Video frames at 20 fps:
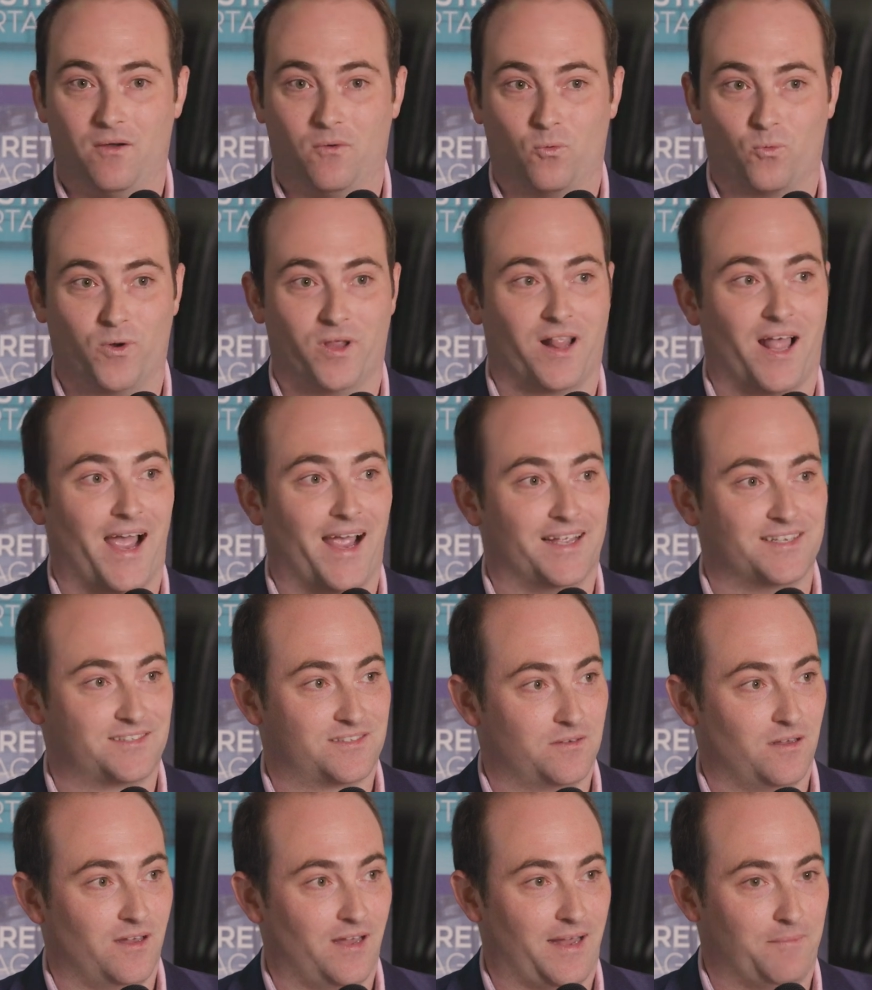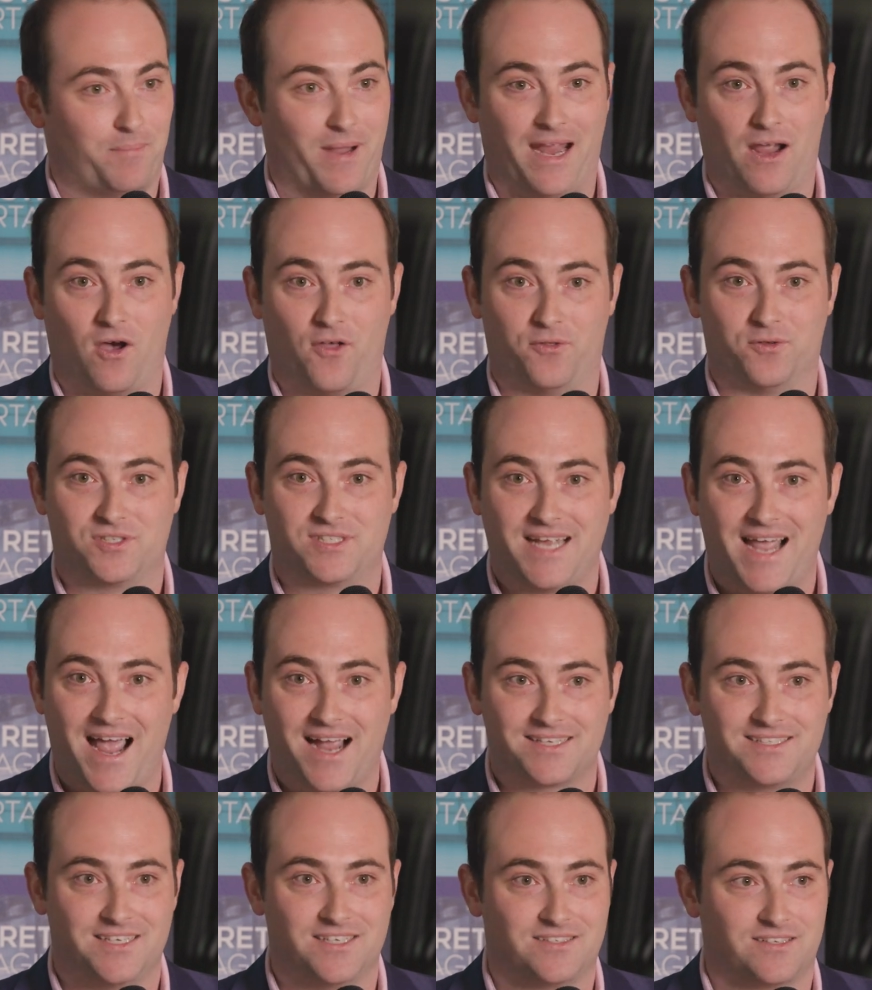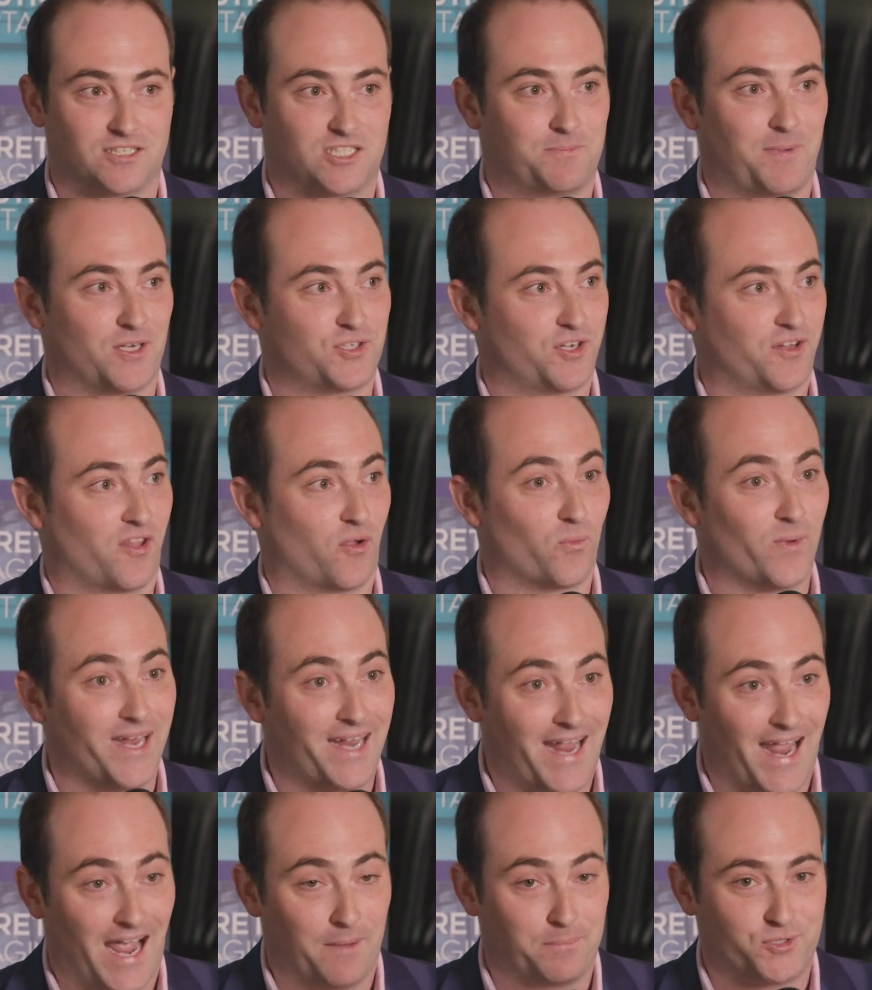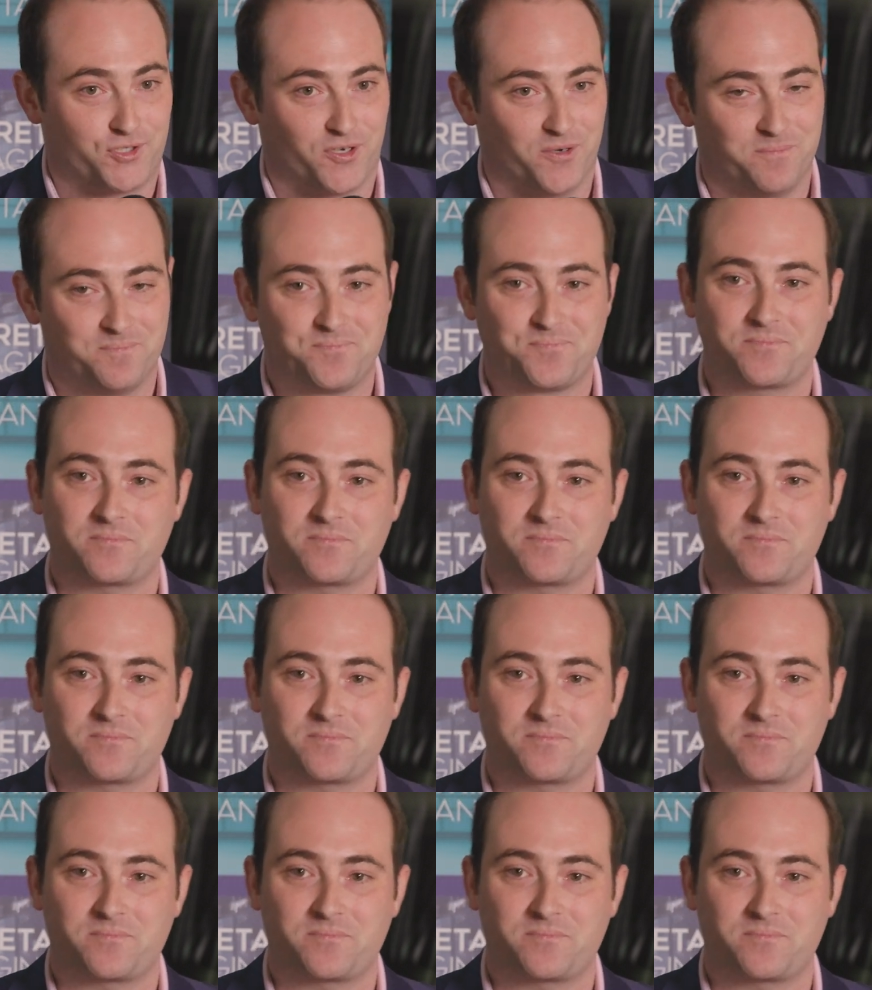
realize and pay all those taxes, especially in the recapture.